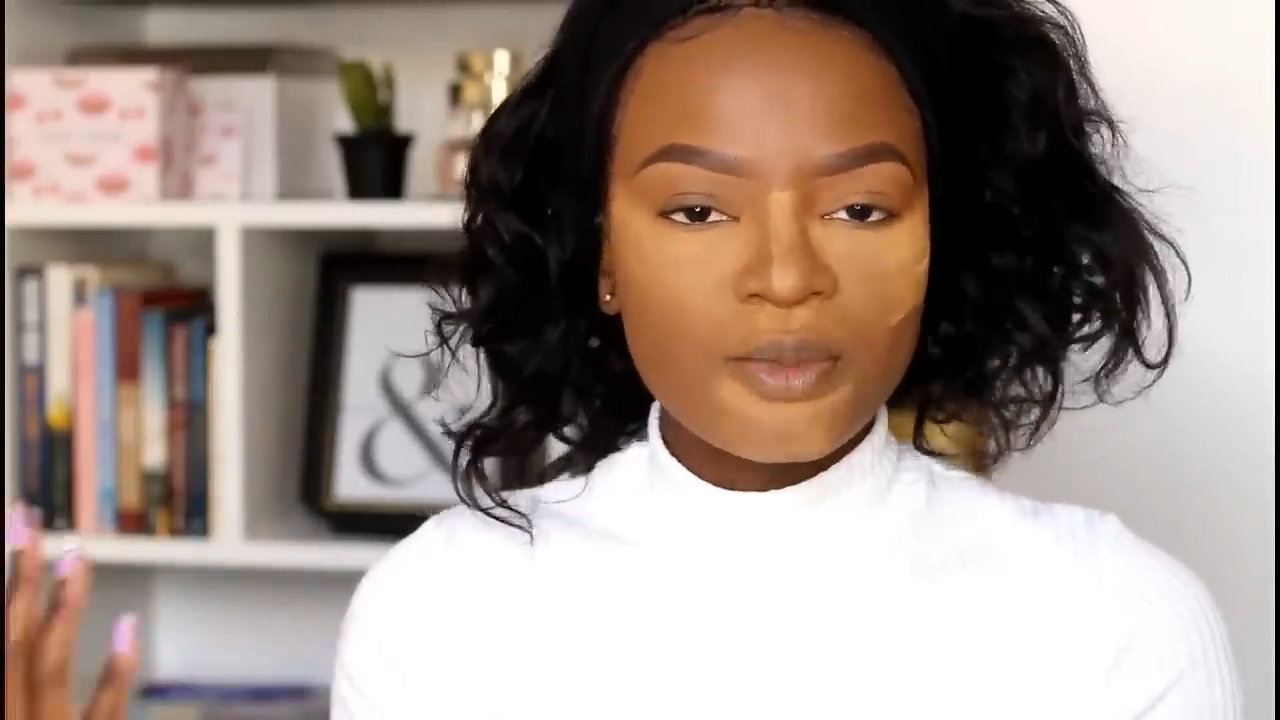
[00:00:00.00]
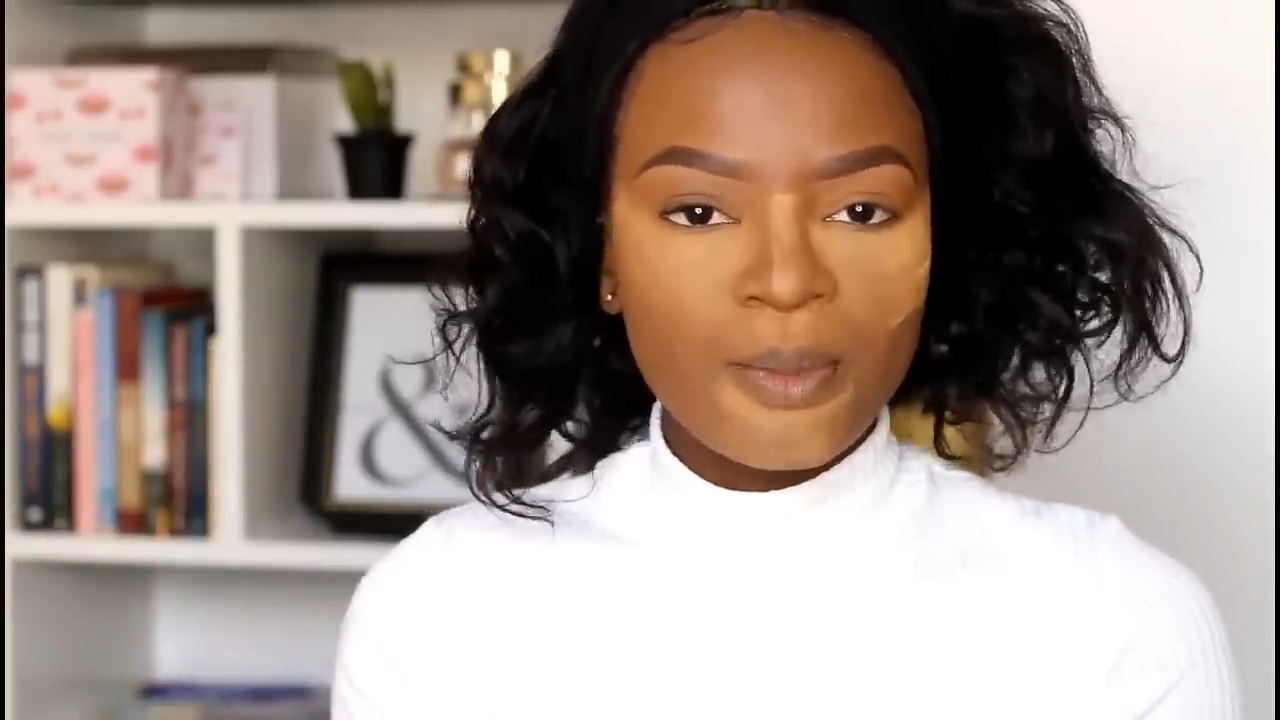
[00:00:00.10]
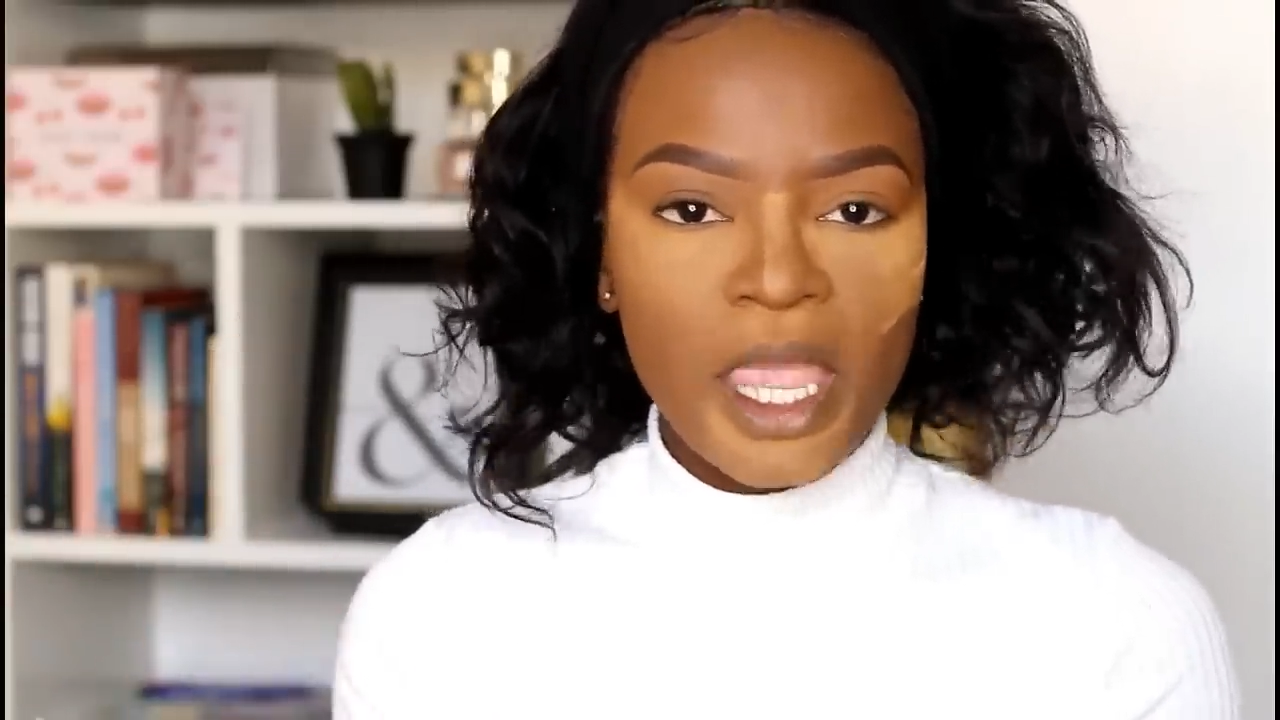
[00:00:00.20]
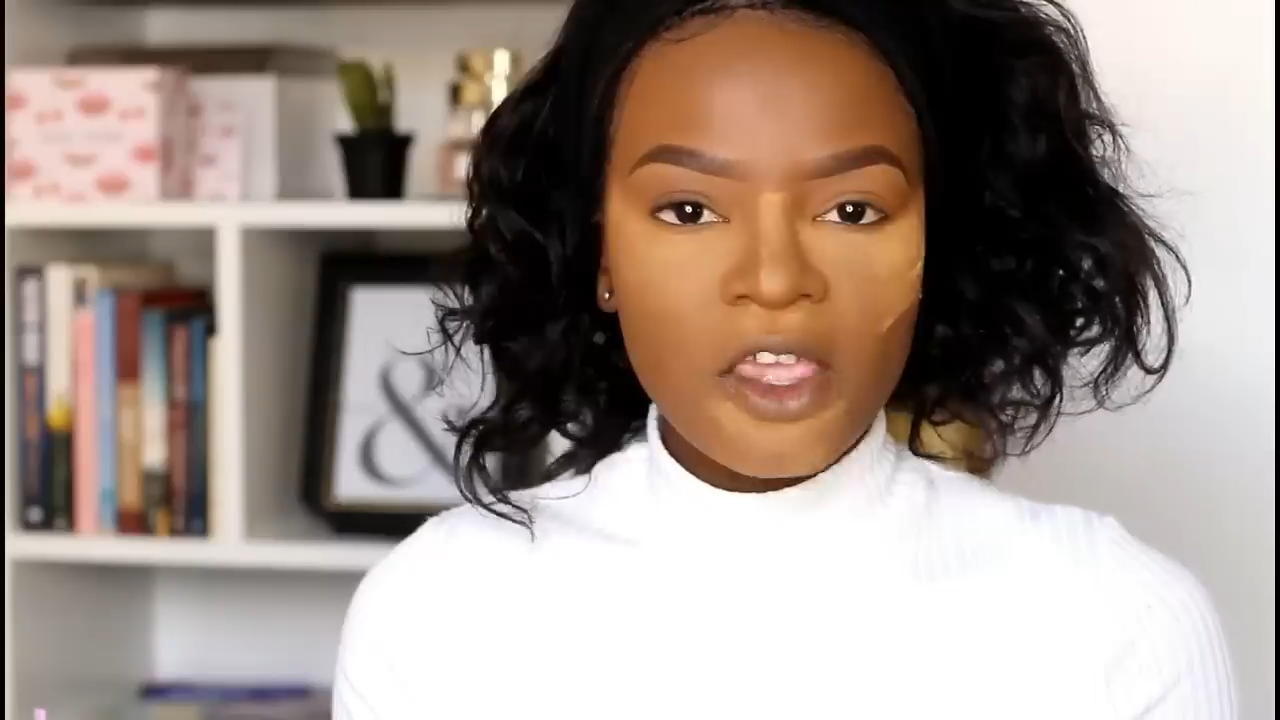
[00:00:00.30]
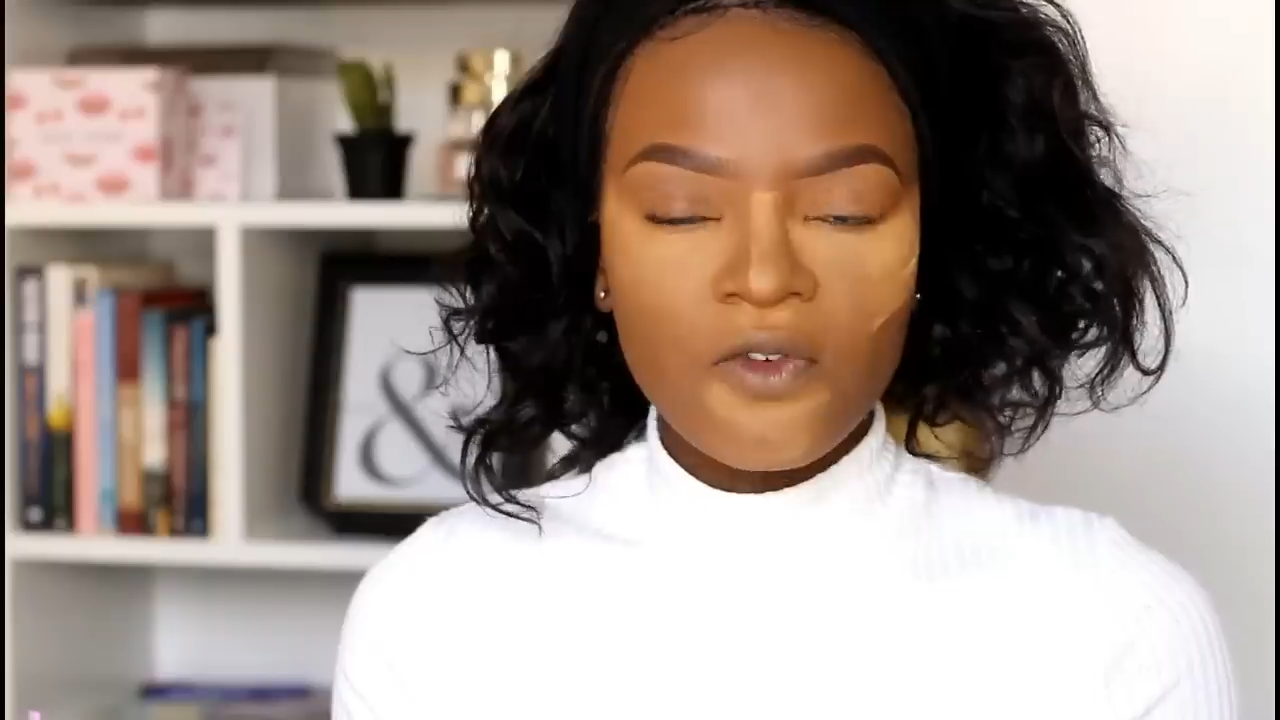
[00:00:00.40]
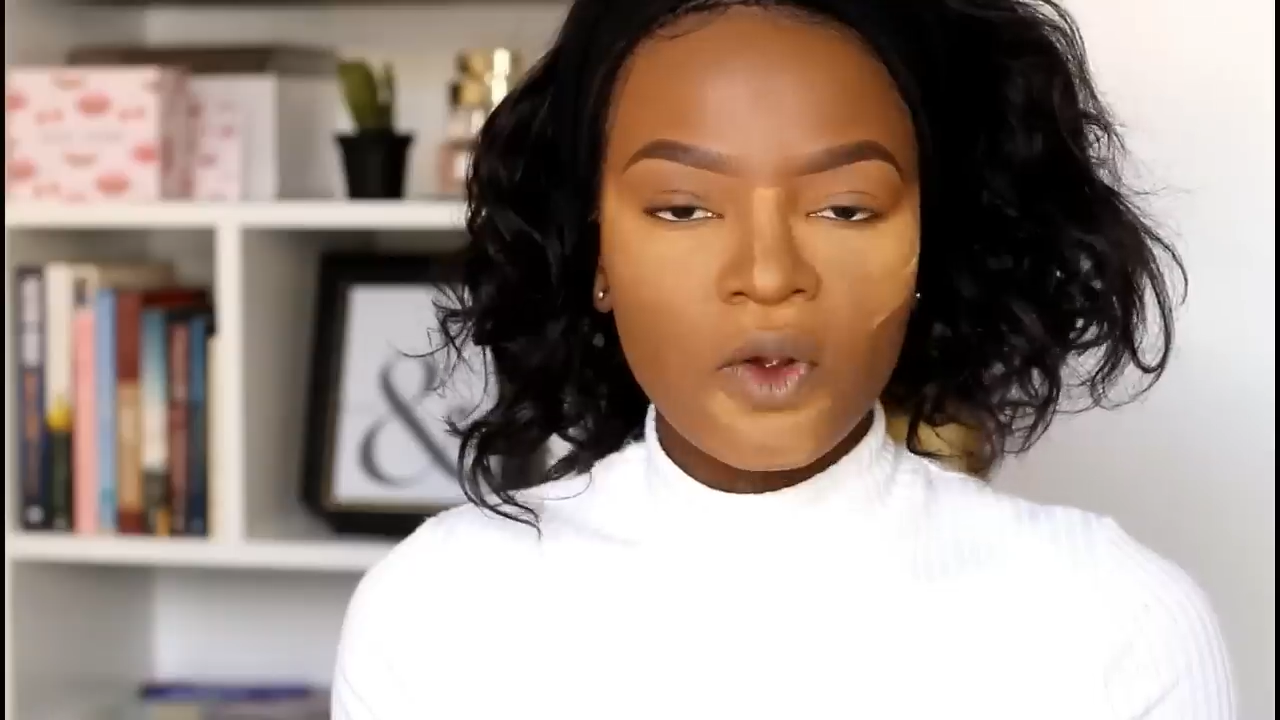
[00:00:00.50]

bake for